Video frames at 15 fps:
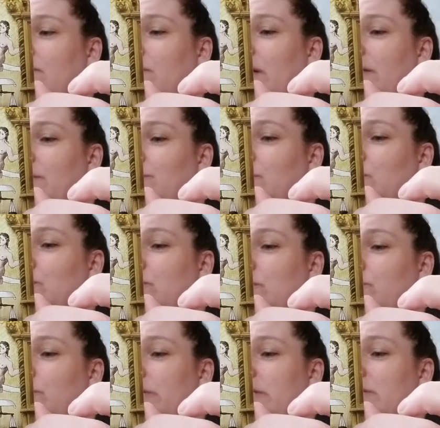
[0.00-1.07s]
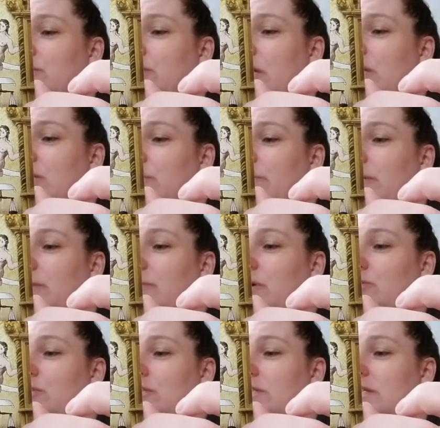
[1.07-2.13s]
while the moon brings changeable
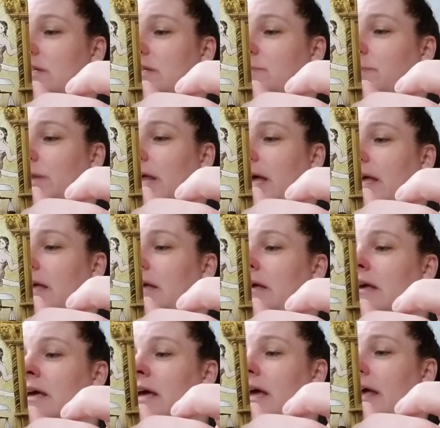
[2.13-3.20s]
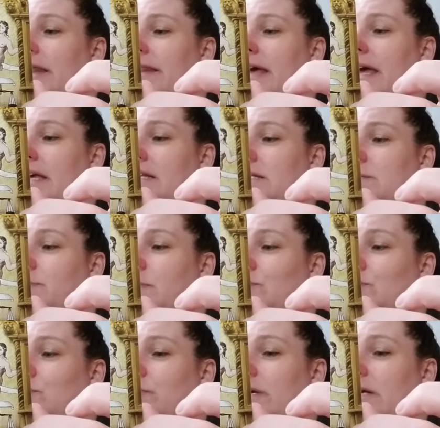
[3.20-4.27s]
emotions into play, and the
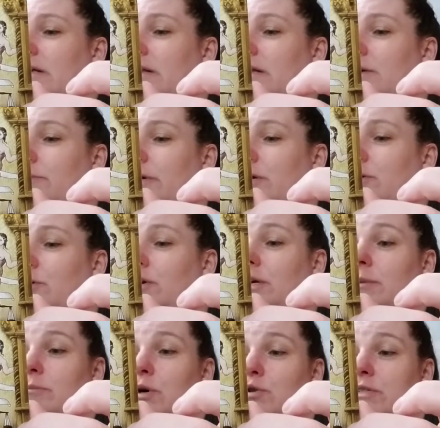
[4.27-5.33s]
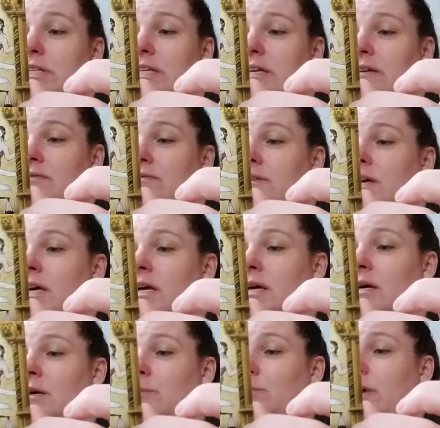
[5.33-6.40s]
eight-spoked wheel, a recurring motif,
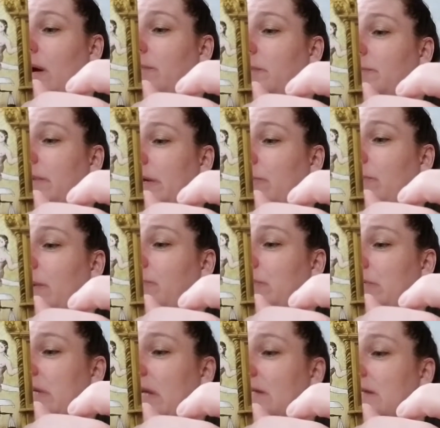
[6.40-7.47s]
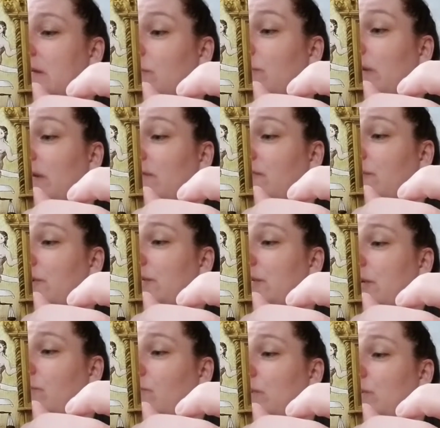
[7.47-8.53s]
probably represents the Wheel of
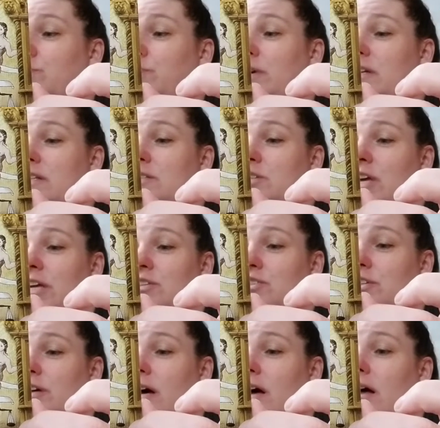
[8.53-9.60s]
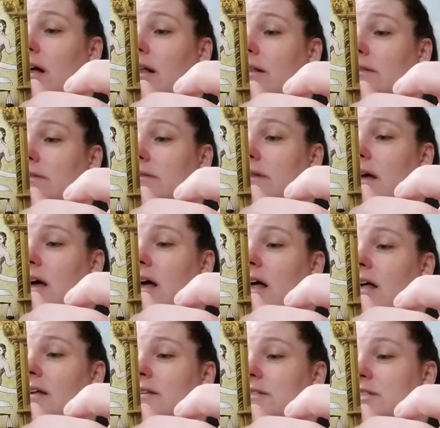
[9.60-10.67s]
Fortune, which brings change to all.
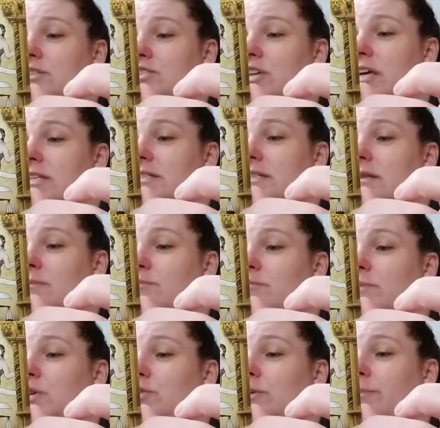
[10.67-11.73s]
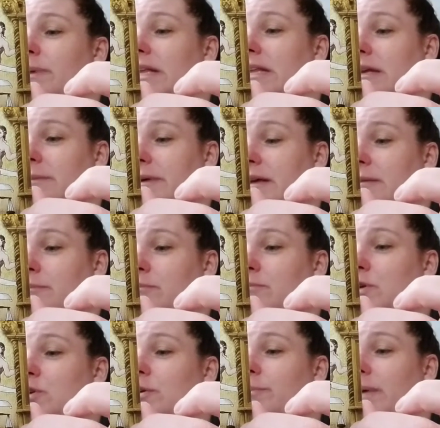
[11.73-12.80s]
All suggest the
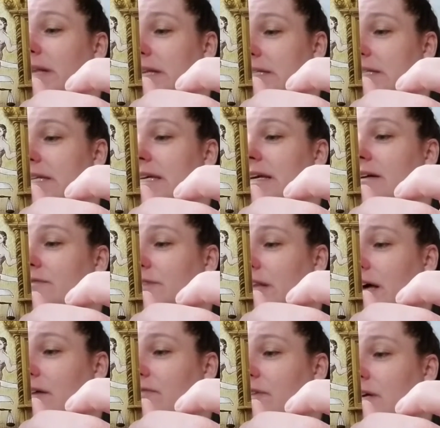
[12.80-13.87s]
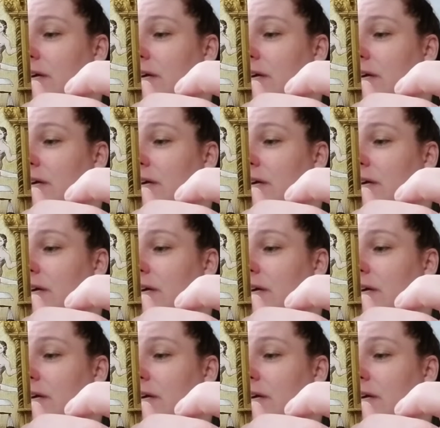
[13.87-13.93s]
mutability of love.